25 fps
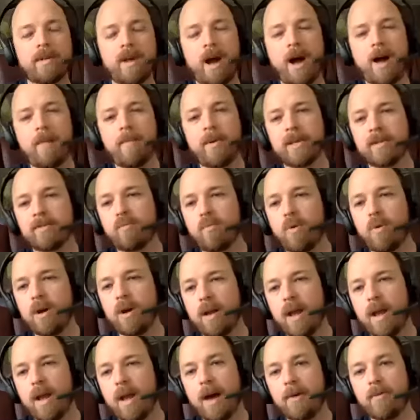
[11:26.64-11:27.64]
a hobbyist?
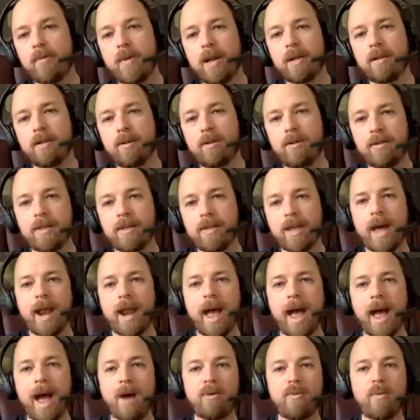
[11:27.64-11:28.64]
How do I learn that?
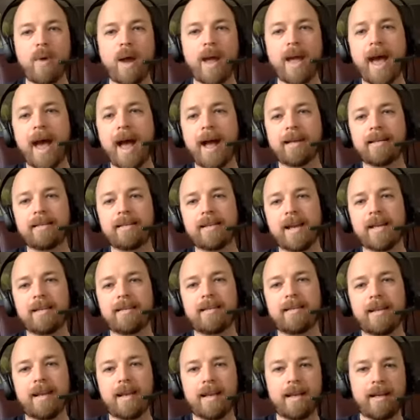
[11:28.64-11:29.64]
How do I
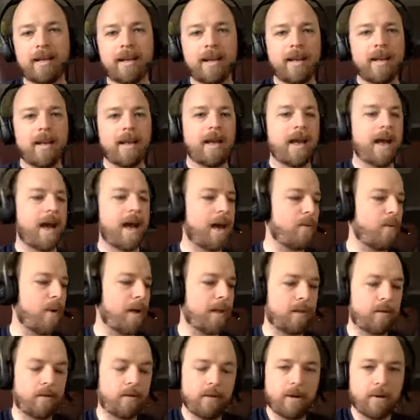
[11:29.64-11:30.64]
access it? How do I
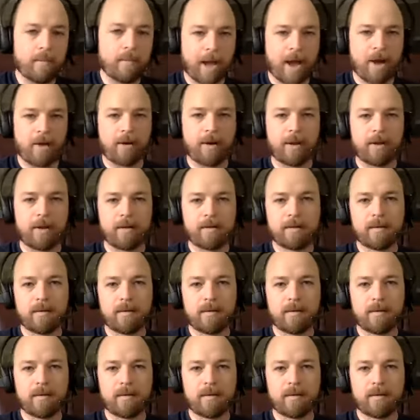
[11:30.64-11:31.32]
learn about it?